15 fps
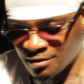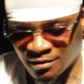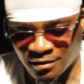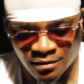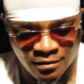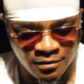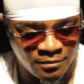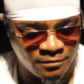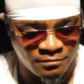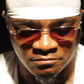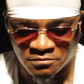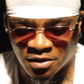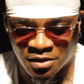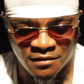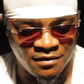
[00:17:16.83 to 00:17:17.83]
Um,
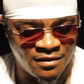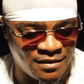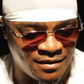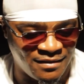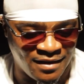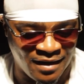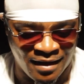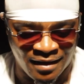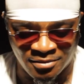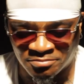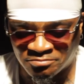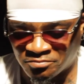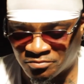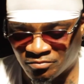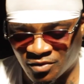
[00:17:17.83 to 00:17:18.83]
other than that,
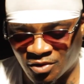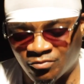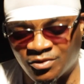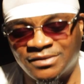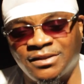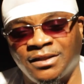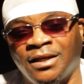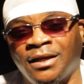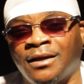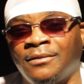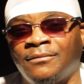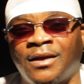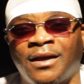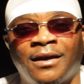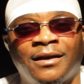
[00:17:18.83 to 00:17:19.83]
once
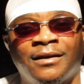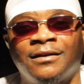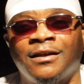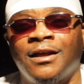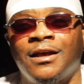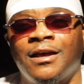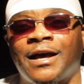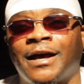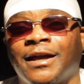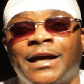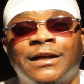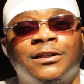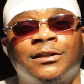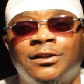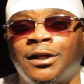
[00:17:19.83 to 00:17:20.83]
again, man, I
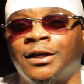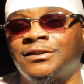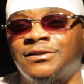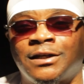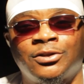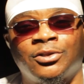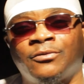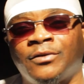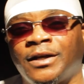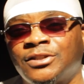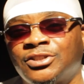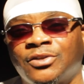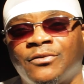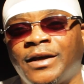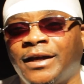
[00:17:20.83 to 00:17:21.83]
got the ducks out the way,
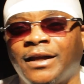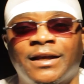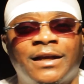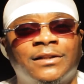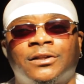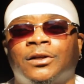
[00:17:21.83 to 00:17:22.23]
so I ain't got